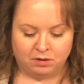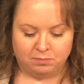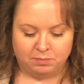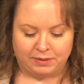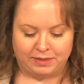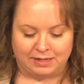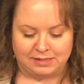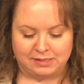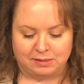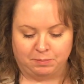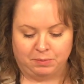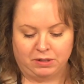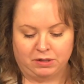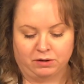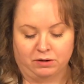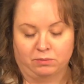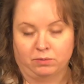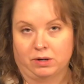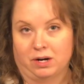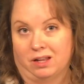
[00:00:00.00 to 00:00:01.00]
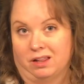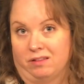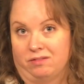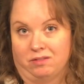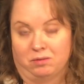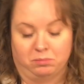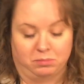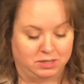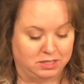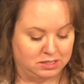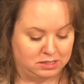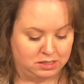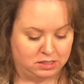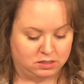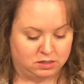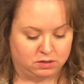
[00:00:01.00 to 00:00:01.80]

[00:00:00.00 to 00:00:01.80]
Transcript: But that's up here where I live in BC.